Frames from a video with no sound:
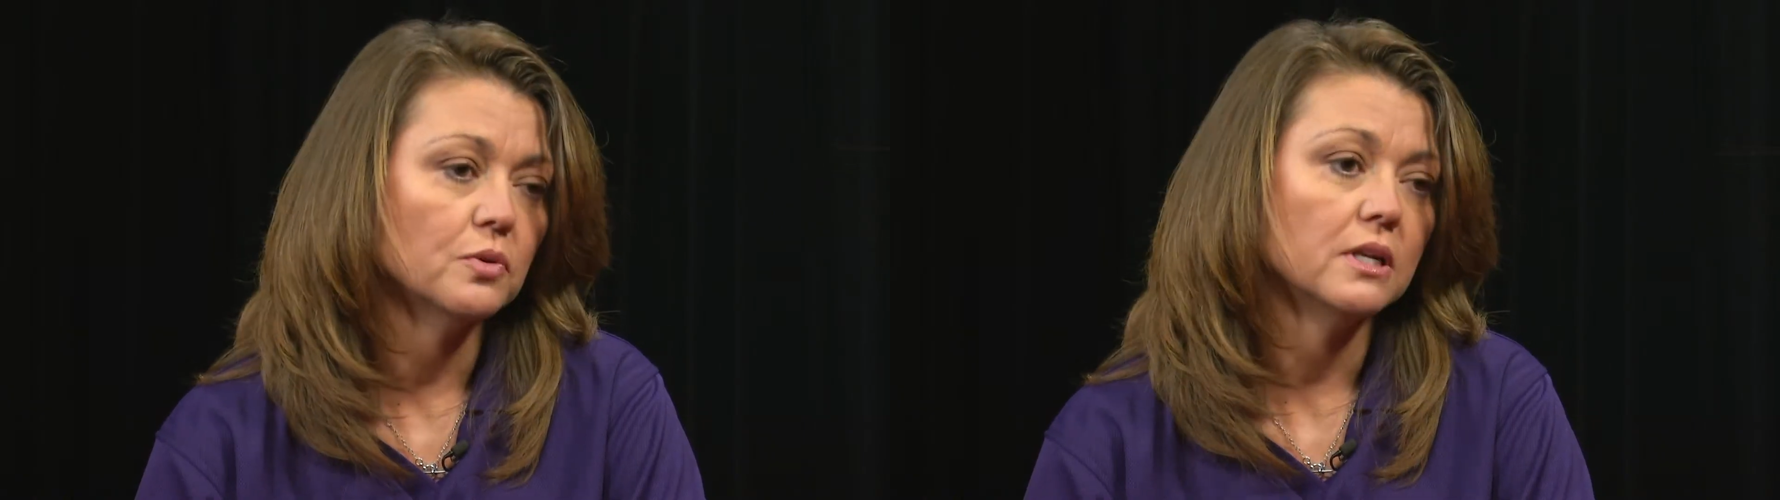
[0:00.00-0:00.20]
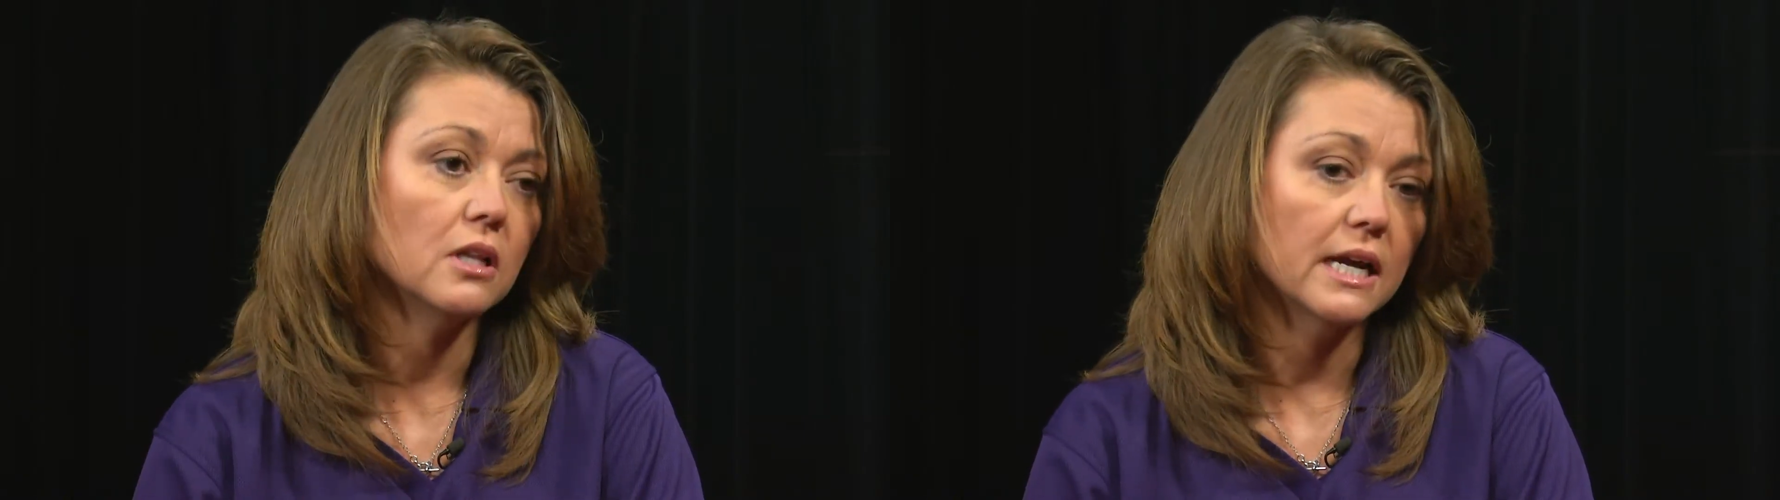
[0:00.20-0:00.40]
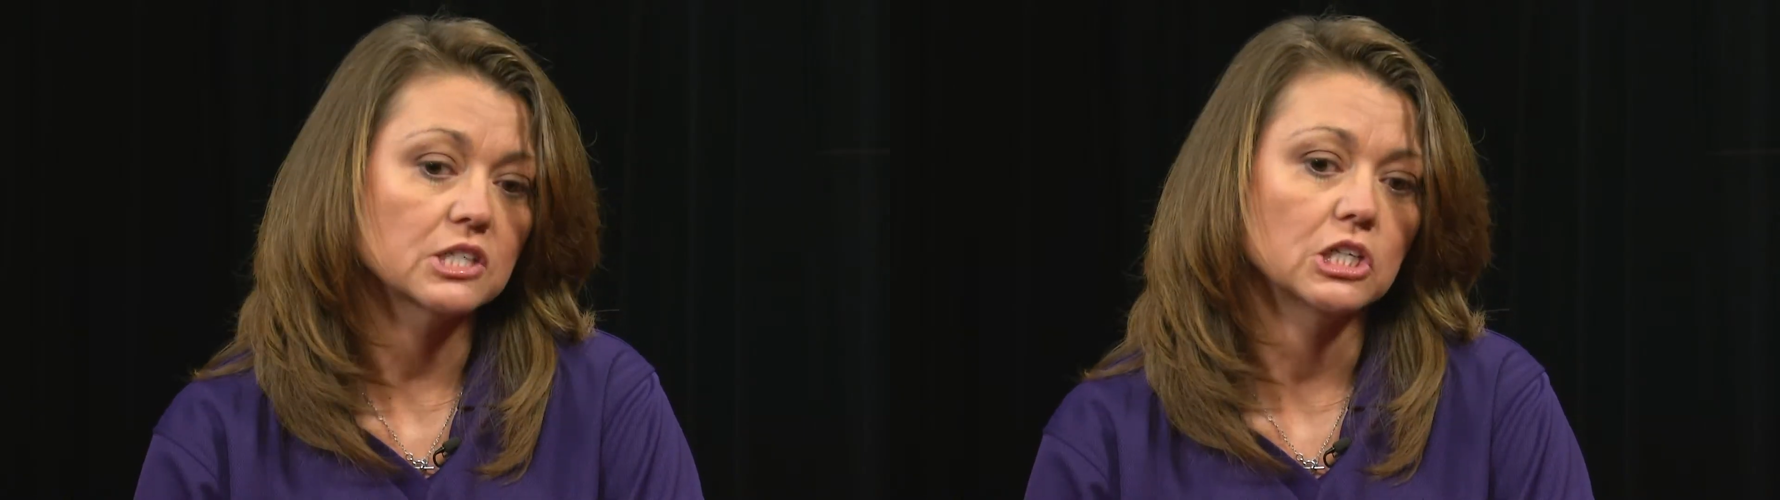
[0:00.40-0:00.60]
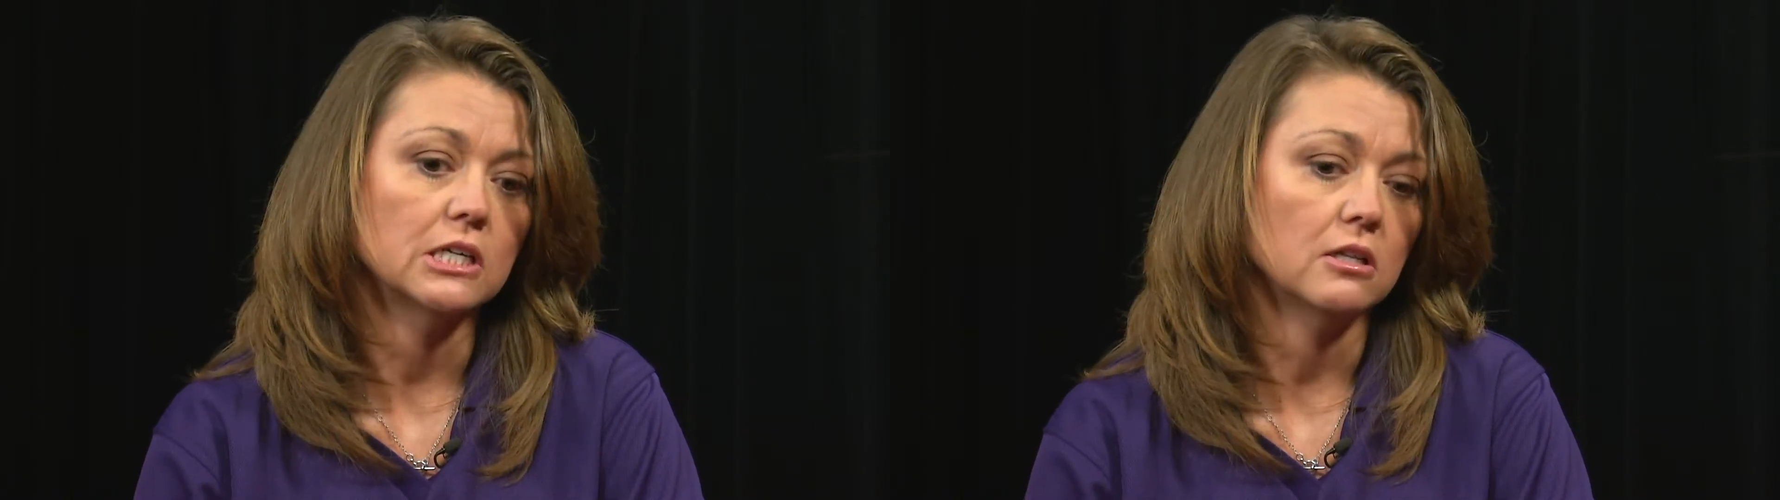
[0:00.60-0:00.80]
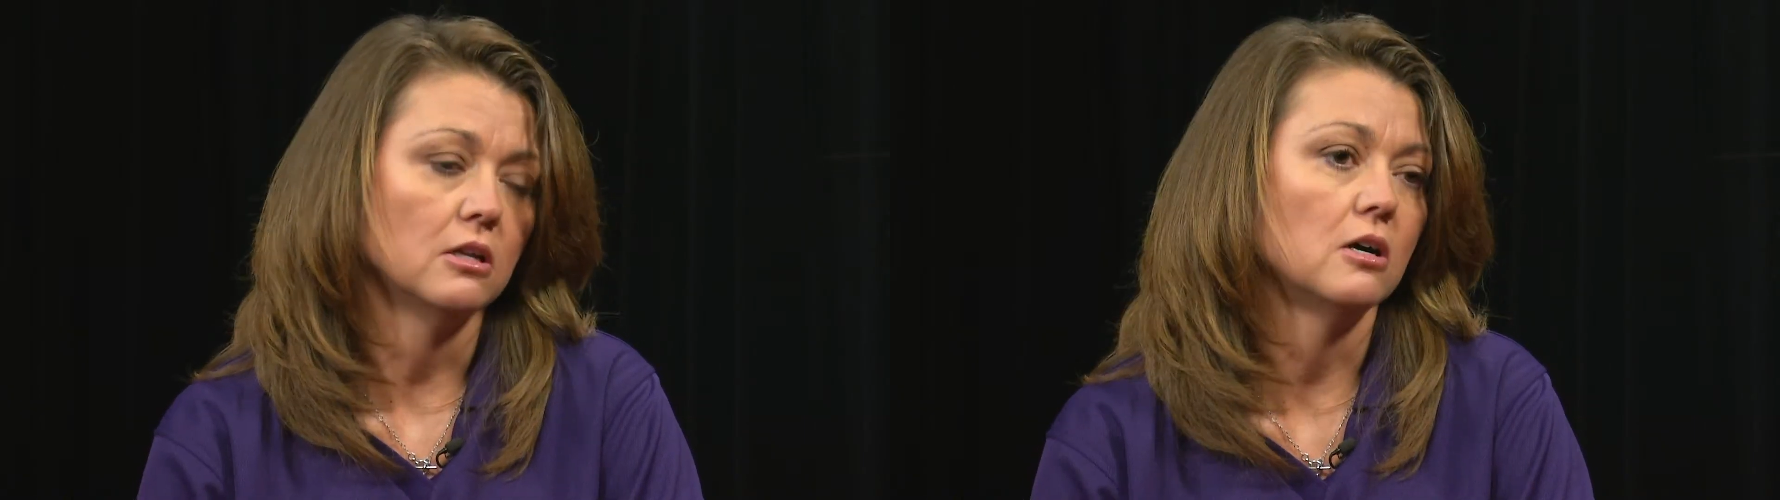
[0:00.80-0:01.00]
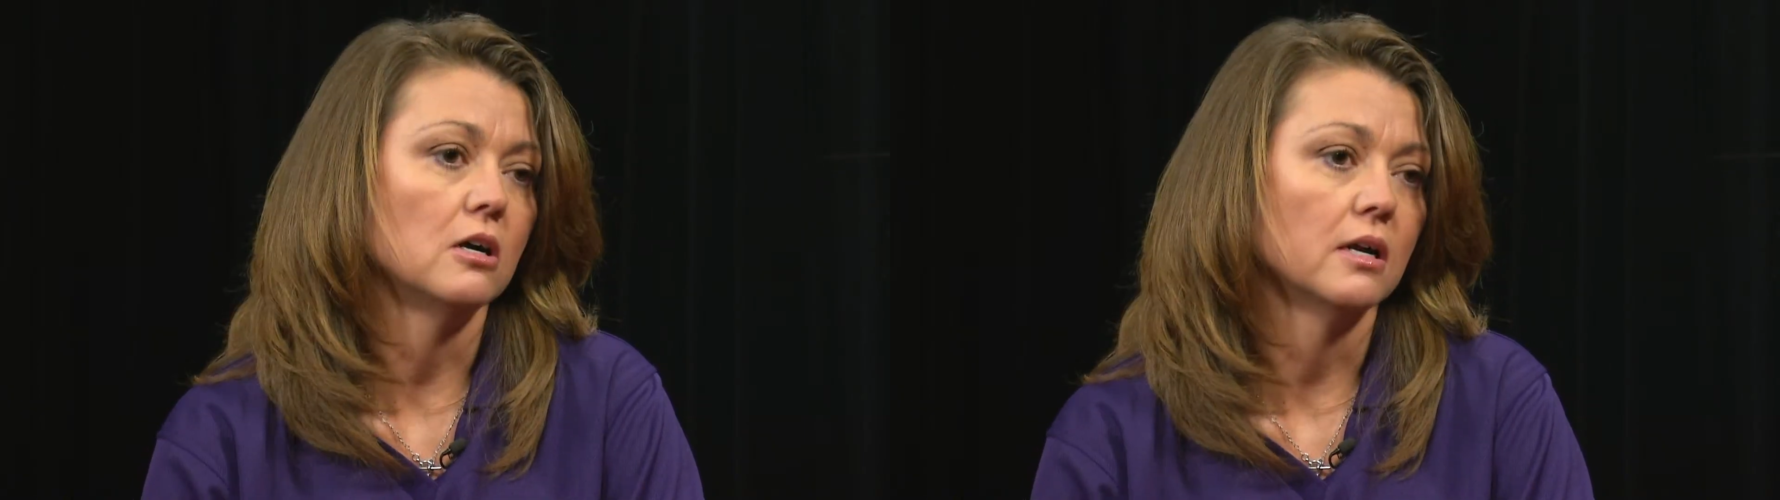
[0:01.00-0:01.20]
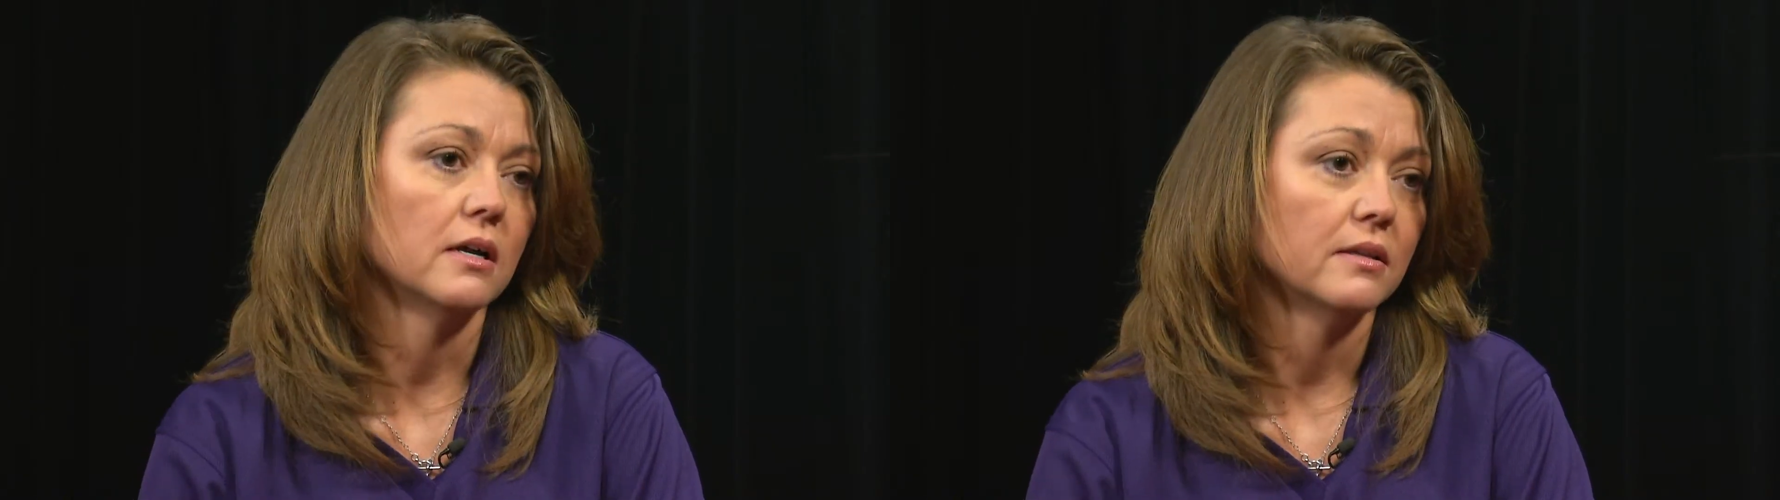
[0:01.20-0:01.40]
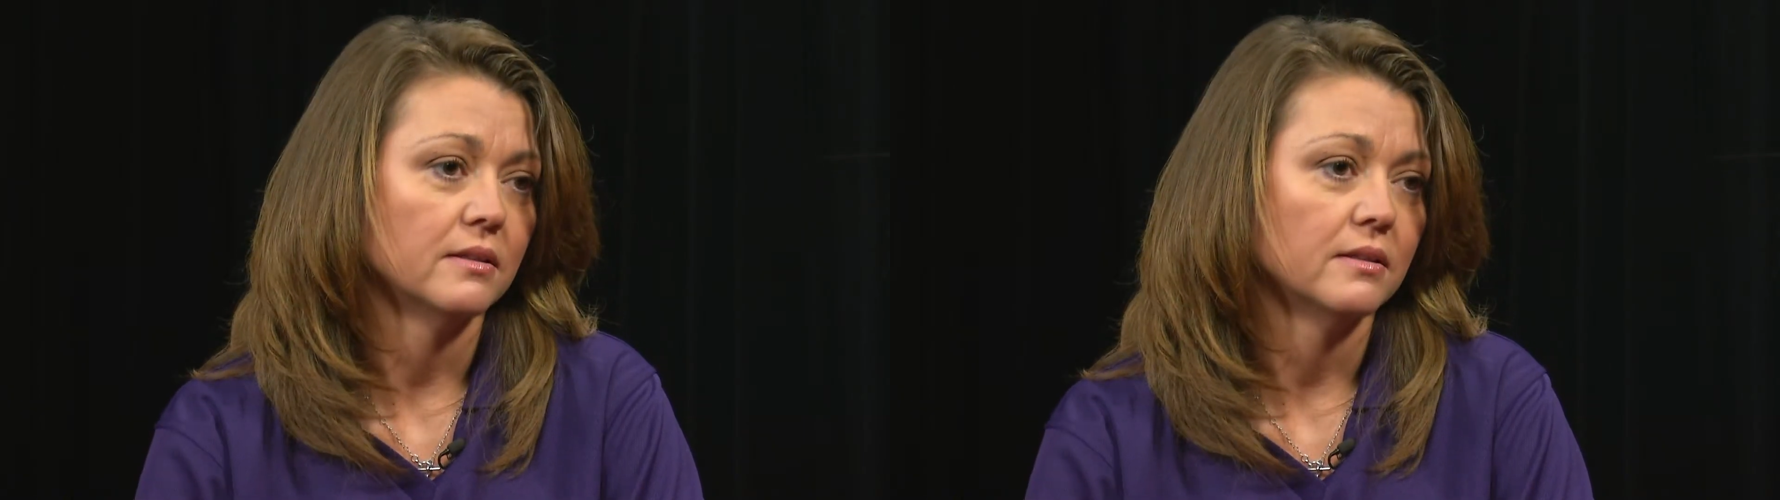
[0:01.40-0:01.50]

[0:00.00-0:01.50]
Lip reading: it'll actually clog